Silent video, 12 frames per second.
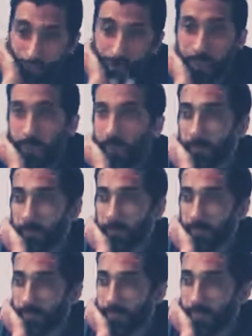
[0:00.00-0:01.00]
Give me that
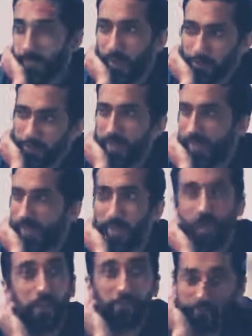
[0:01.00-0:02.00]
paper. Why wouldn't
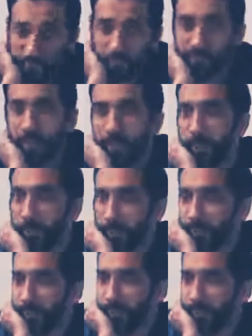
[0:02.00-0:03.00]
I? I'll frame that
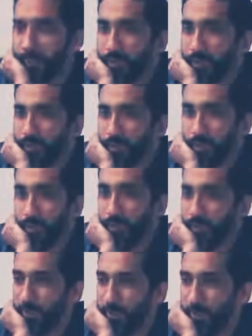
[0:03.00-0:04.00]
paper. Forget
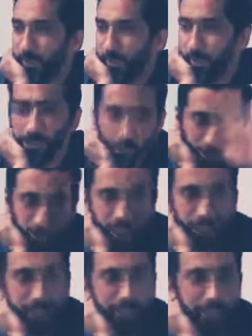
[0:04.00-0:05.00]
putting it on the fridge. I'll put it
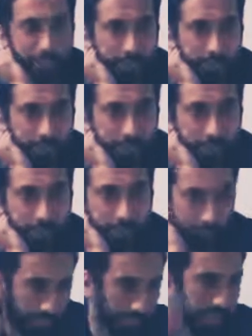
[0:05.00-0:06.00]
behind the glass.
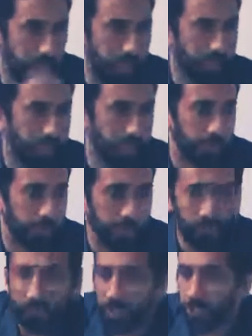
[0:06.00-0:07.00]
I'll take it out of the garbage.
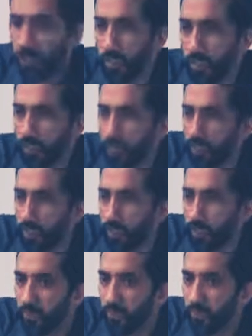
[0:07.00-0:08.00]
I'll cherish it
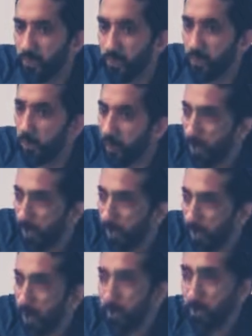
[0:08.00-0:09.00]
forever.
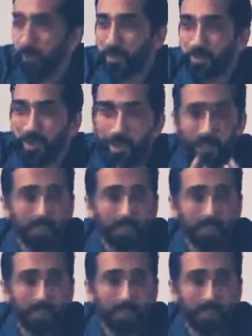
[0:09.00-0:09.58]
Why? Because